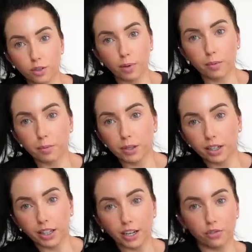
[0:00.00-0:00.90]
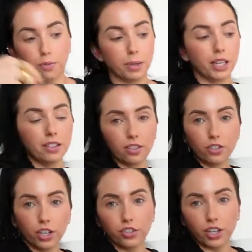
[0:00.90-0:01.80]
Should probably put on actual pants and
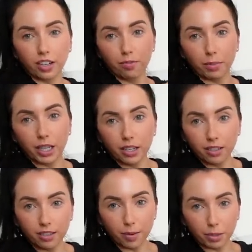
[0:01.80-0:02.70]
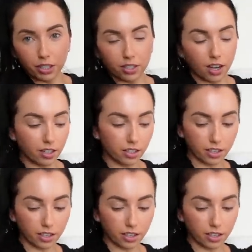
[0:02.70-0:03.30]
change out of my leopard socks